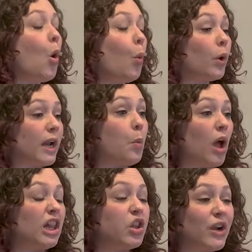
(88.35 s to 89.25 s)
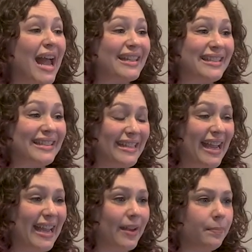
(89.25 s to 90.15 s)
What I want to look at
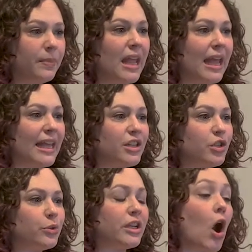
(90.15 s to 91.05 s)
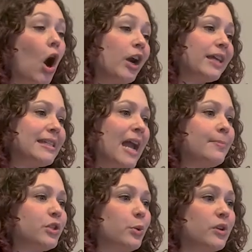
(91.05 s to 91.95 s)
today is using
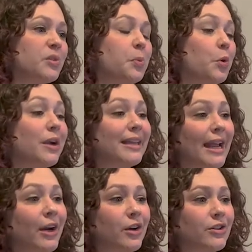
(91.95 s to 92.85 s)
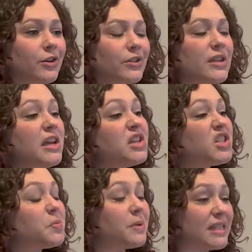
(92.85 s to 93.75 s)
archetypes to explore characters,
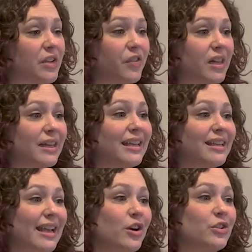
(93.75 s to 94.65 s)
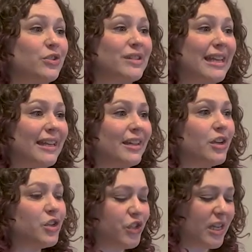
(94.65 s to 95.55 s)
specifically characters in
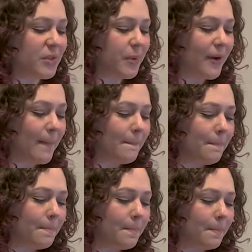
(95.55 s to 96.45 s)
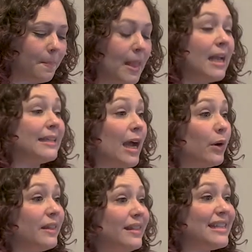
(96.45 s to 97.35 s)
Shakespeare. Now,
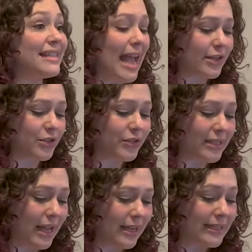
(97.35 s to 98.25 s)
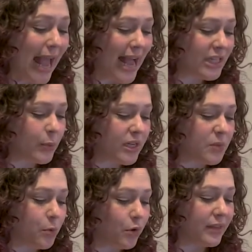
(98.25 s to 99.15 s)
in this exercise, as we
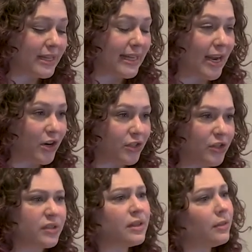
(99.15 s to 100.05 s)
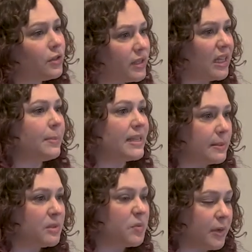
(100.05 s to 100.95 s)
explore these characters, there's going to be some
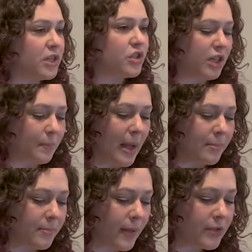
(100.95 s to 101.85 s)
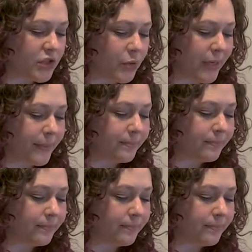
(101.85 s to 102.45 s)
speech that'll pop up on the screen.